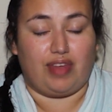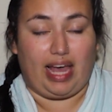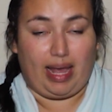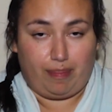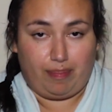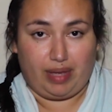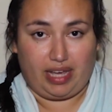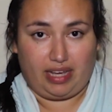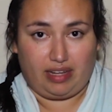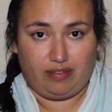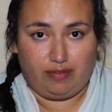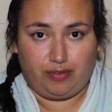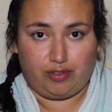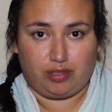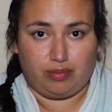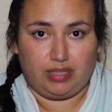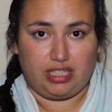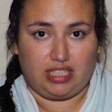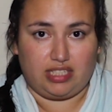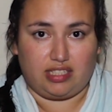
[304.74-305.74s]
that bad
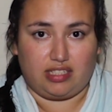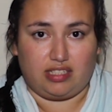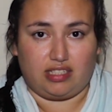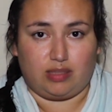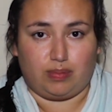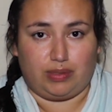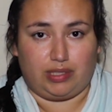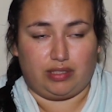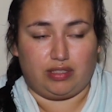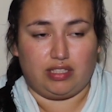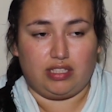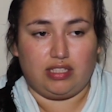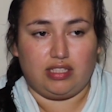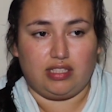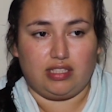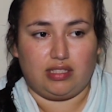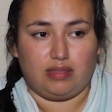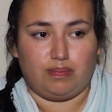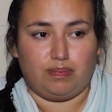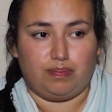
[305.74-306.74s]
for me as an
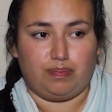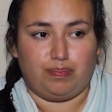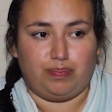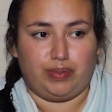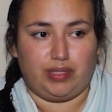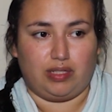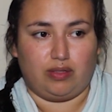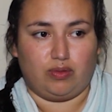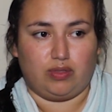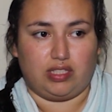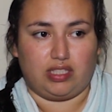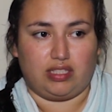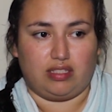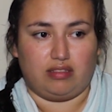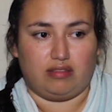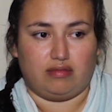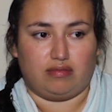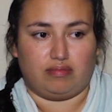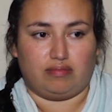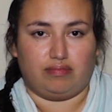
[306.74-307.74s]
experience, but it
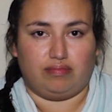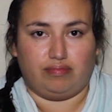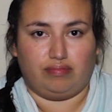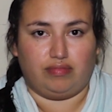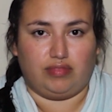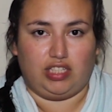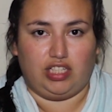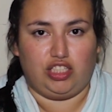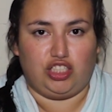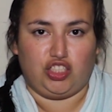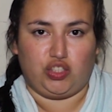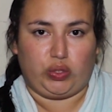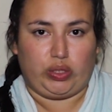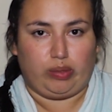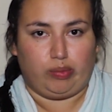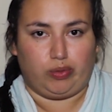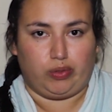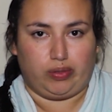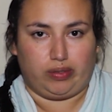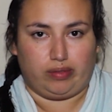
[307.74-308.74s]
wasn't
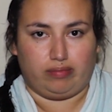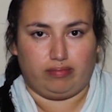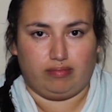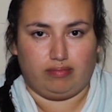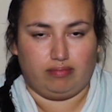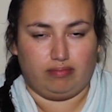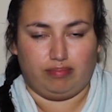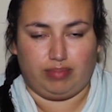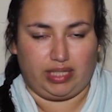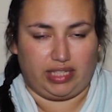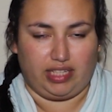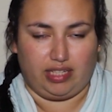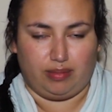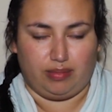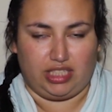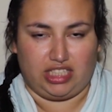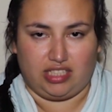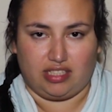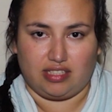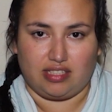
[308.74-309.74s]
enjoyable by
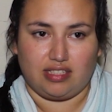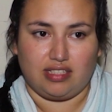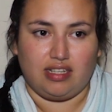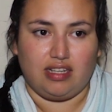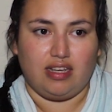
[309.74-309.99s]
any means.